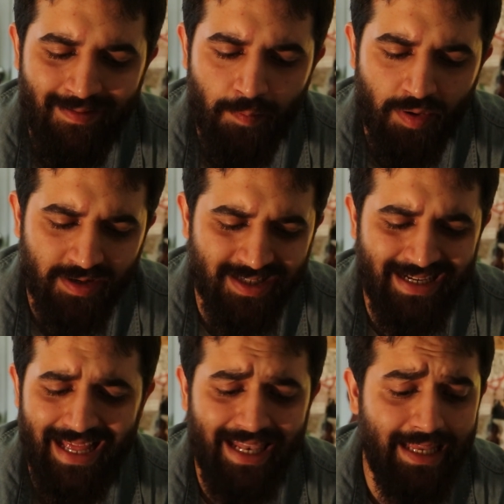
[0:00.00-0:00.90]

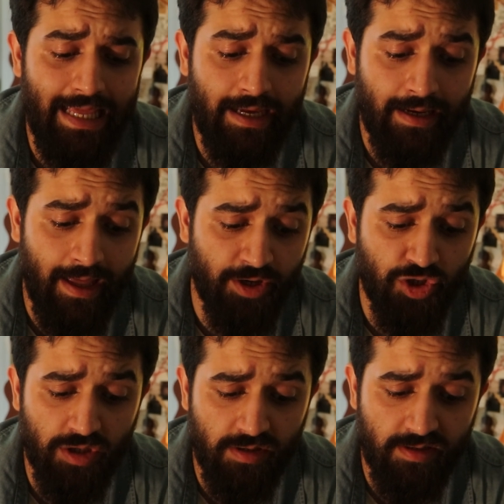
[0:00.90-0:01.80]
personality
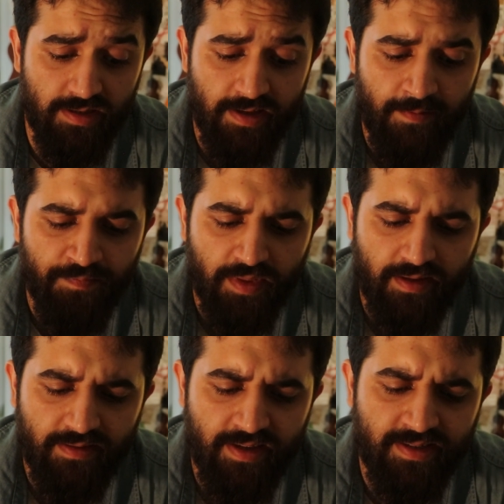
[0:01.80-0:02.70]
connections.
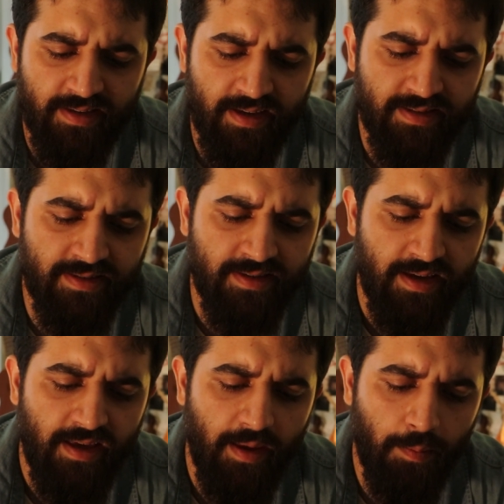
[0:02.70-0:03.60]
This is
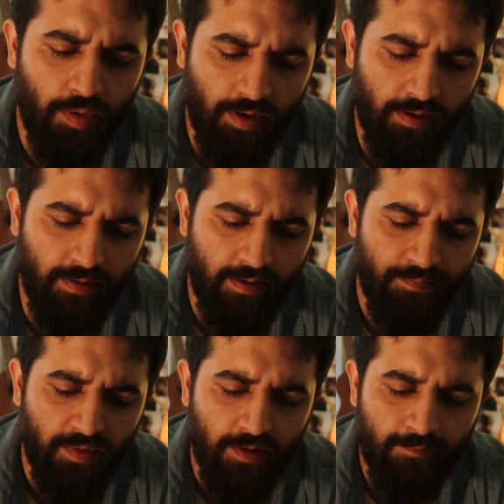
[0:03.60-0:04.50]
important.
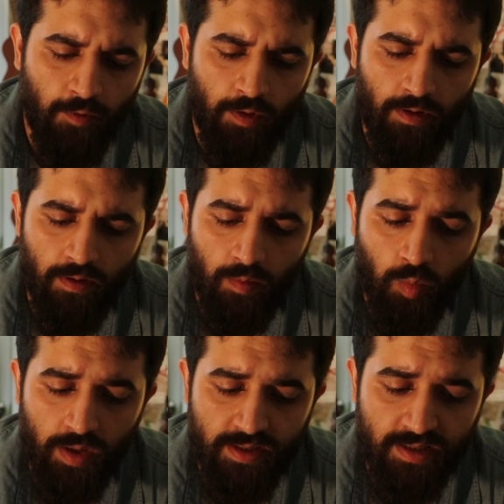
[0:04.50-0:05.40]
For
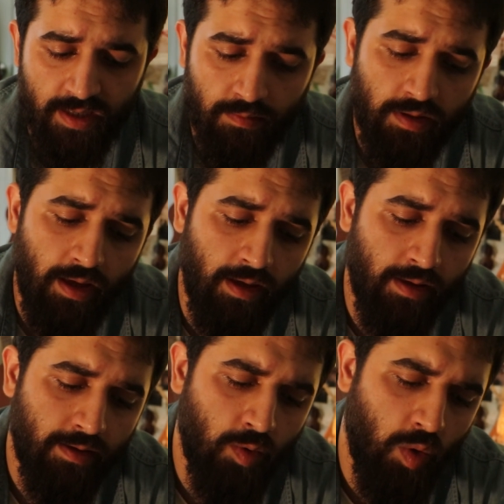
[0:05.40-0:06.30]
when
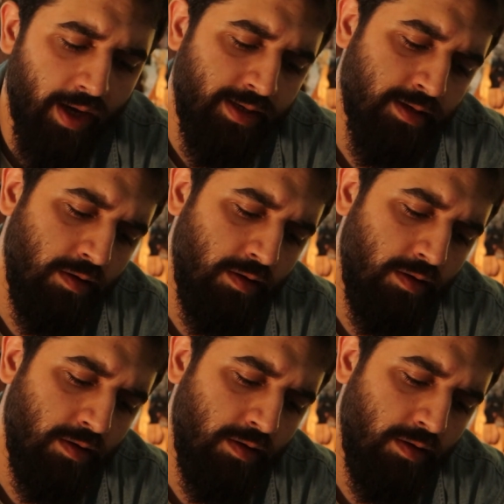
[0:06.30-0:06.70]
something quite